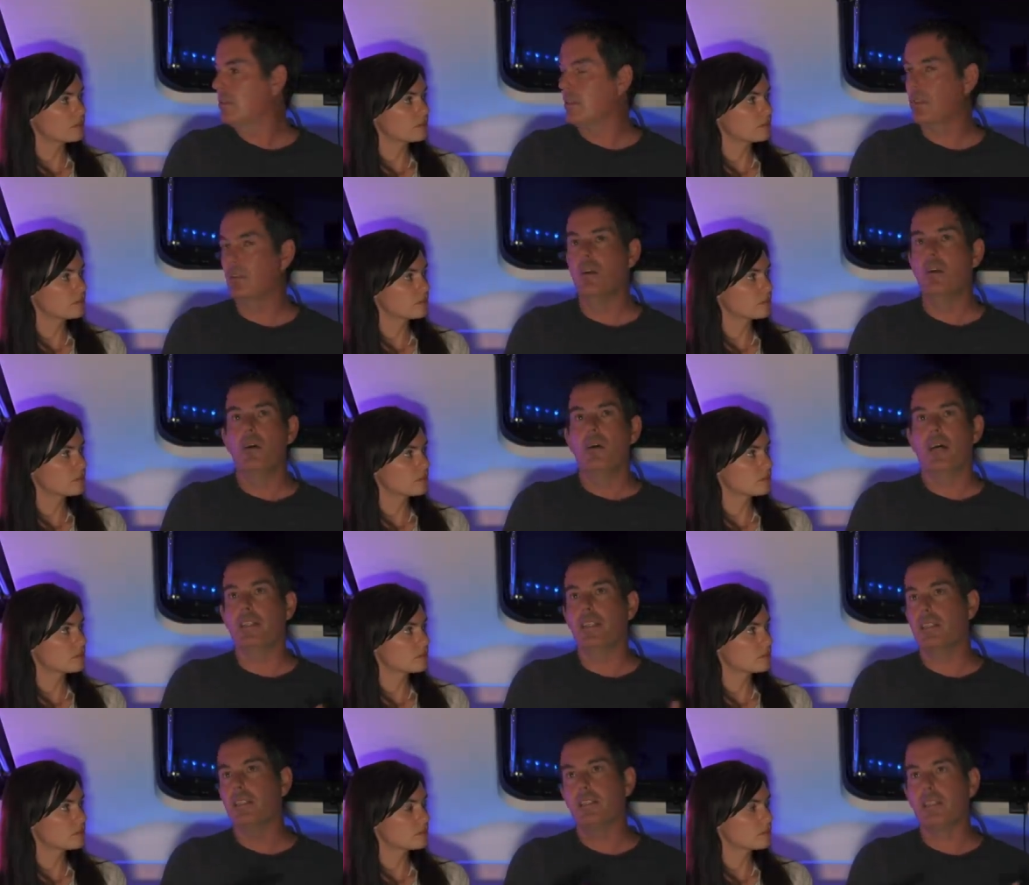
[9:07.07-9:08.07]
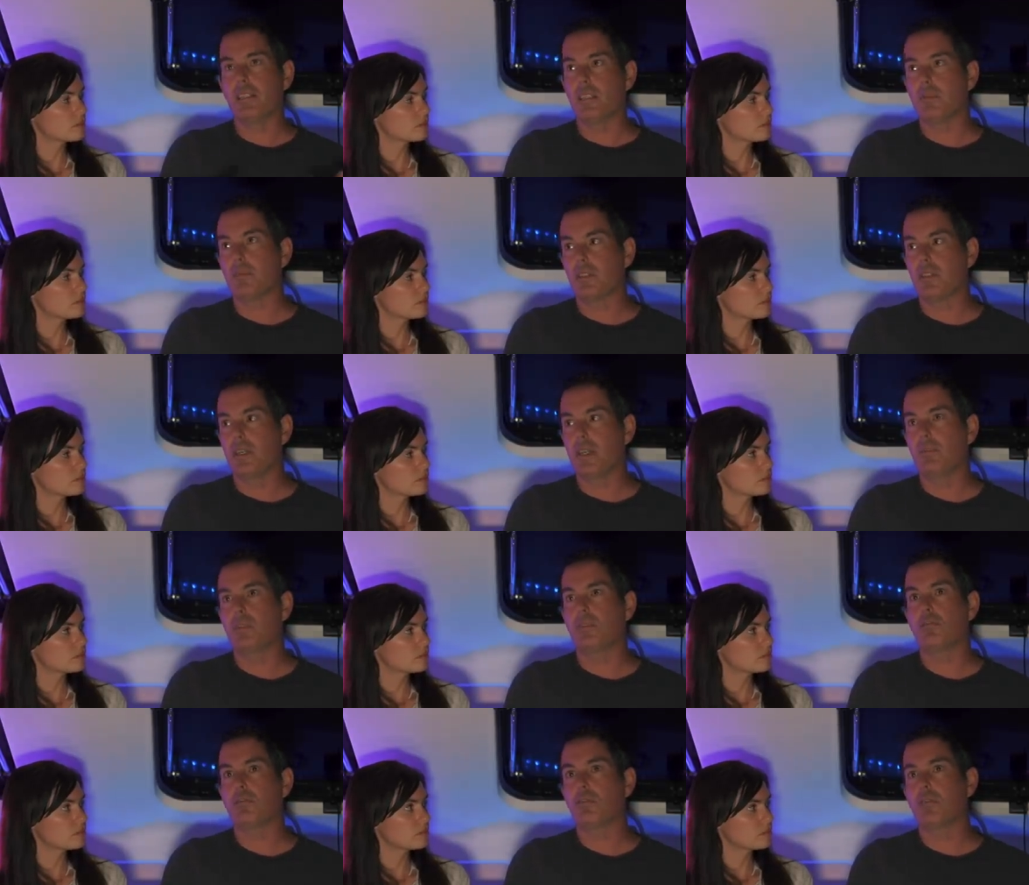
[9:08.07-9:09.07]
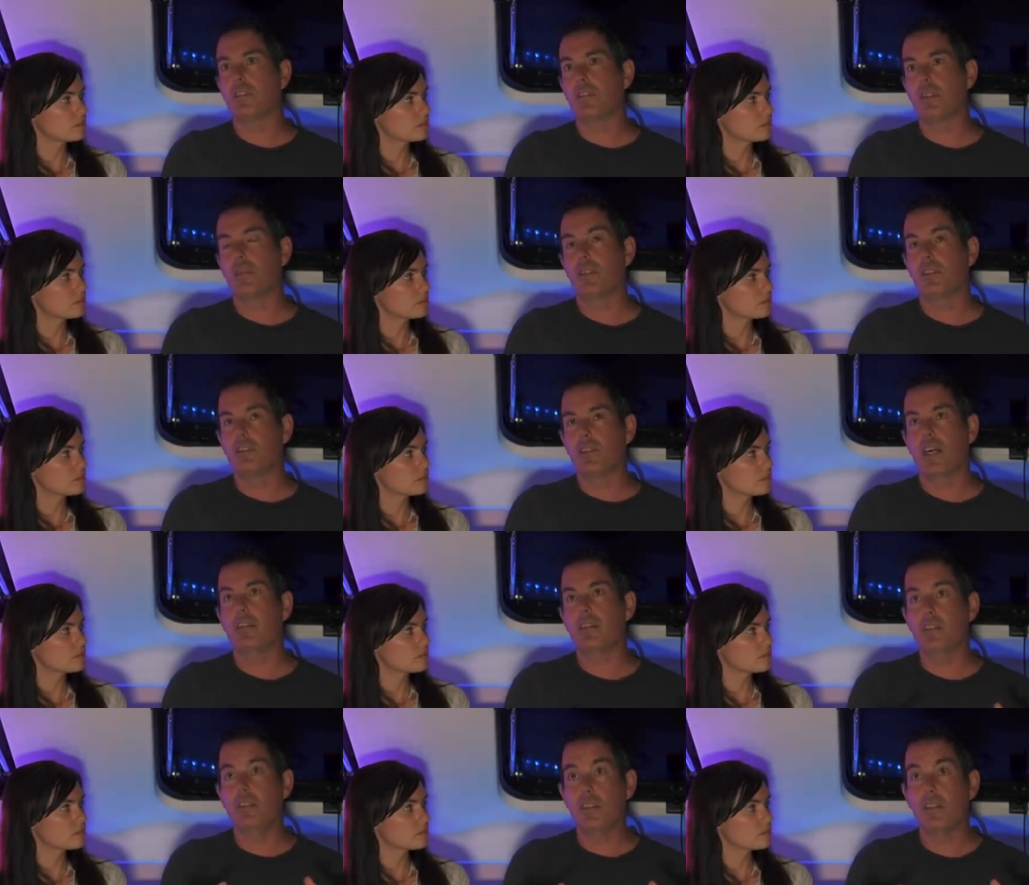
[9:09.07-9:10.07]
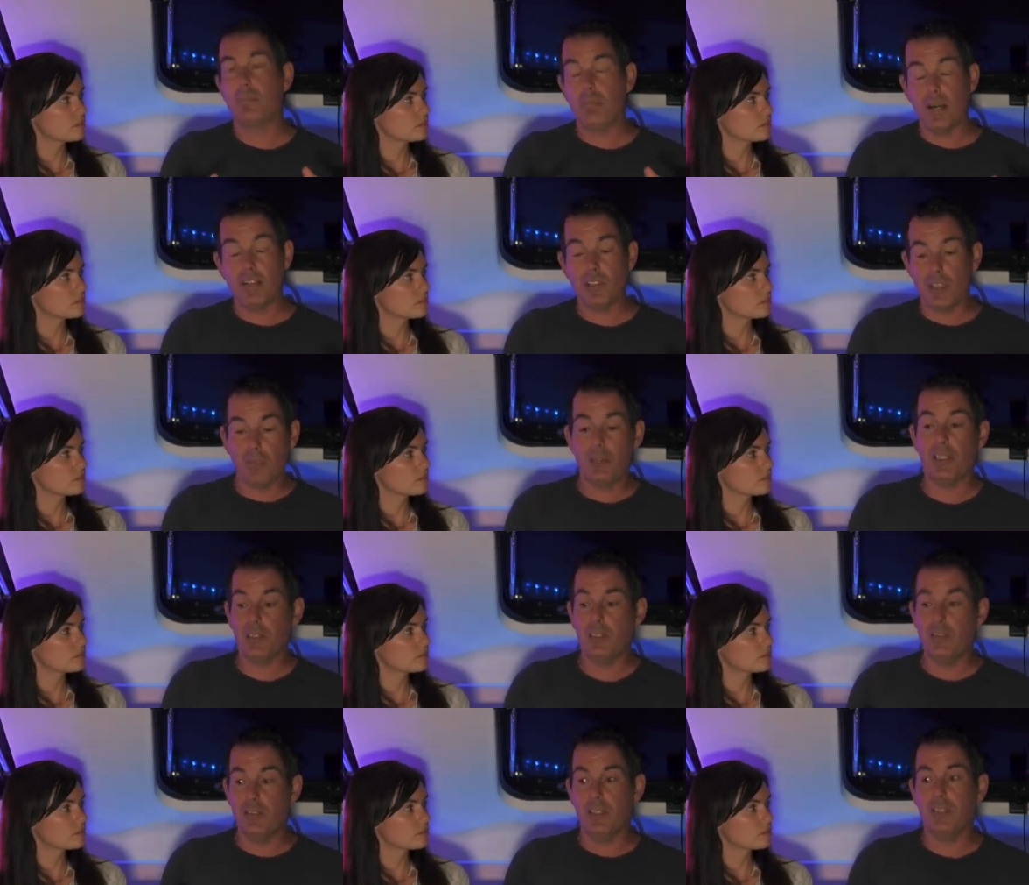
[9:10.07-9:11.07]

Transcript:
Speaker 1: So I think the system's the same, the drawer is the same. It's just, and you know the battery capacity on